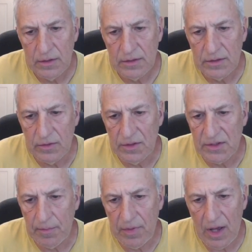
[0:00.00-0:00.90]
So
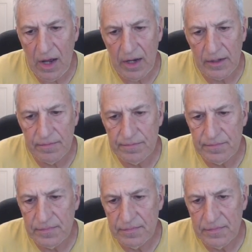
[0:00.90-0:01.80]
just a block,
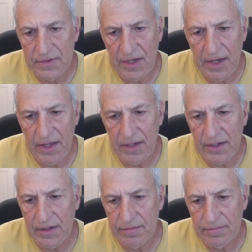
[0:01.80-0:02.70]
take